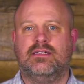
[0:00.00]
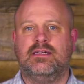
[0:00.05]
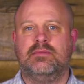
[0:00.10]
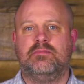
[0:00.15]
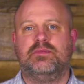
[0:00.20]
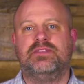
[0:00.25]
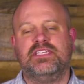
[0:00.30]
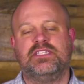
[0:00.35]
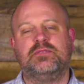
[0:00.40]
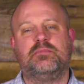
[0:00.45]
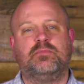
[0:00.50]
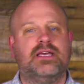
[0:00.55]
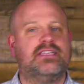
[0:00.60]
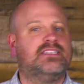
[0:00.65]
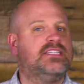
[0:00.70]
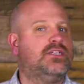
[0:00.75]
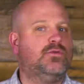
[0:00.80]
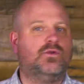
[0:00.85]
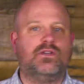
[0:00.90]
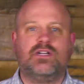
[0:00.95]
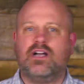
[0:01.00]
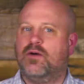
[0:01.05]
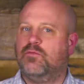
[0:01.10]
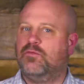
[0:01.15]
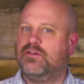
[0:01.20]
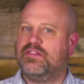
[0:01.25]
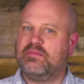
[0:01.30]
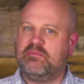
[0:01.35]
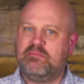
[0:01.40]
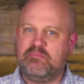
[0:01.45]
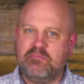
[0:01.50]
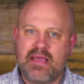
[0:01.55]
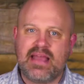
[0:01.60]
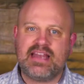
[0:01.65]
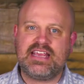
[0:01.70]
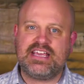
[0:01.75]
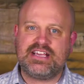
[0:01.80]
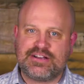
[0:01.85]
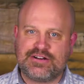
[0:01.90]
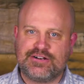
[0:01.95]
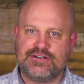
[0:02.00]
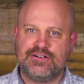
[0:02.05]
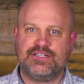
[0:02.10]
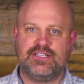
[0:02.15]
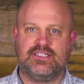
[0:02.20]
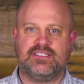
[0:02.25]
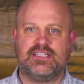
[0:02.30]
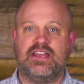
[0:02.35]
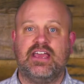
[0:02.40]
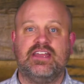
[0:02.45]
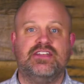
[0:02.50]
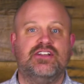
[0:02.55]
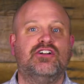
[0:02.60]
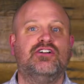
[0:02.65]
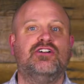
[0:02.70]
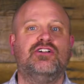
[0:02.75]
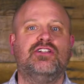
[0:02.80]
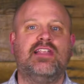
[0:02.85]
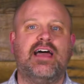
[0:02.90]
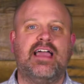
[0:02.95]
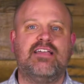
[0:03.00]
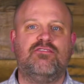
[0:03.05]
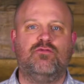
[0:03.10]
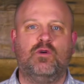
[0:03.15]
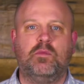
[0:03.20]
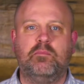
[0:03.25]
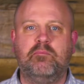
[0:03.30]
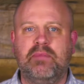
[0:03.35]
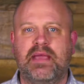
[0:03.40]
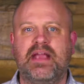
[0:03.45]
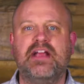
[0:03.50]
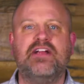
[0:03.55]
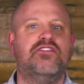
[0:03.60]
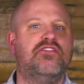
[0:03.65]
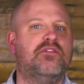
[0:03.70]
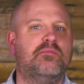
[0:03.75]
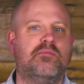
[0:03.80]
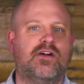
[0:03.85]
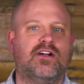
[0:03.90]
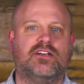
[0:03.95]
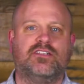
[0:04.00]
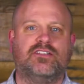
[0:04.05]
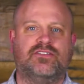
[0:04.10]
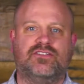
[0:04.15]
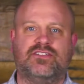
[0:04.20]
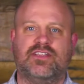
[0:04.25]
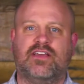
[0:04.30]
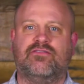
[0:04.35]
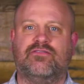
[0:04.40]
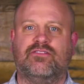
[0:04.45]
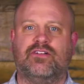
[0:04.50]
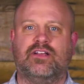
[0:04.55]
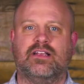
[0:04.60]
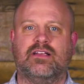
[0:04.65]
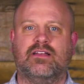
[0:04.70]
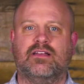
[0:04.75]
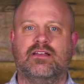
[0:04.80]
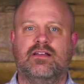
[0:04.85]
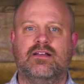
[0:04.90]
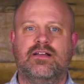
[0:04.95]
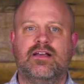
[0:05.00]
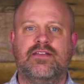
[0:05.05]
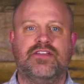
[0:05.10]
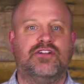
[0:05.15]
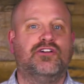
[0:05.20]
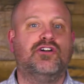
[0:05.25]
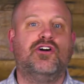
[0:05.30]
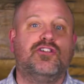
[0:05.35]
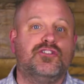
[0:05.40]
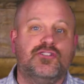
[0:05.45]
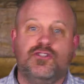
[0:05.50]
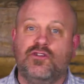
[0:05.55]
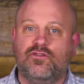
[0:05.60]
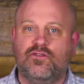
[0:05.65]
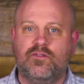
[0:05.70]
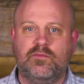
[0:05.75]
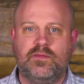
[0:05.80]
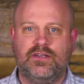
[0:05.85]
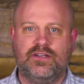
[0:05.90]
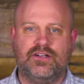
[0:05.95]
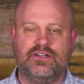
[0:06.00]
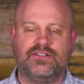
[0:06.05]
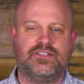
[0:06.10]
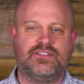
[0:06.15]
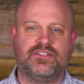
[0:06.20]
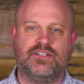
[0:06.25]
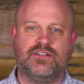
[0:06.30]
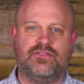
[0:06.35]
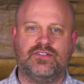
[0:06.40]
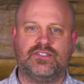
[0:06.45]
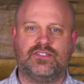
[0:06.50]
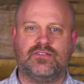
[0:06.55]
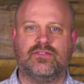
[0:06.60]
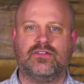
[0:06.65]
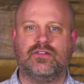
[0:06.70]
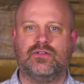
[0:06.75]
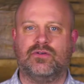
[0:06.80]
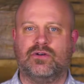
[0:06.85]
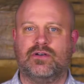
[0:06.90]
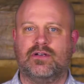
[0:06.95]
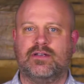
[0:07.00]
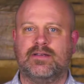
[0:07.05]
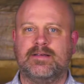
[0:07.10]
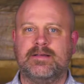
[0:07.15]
But this blessing will come with many curses, and her life will bear the marks of suffering that are all too familiar to servants of the Lord.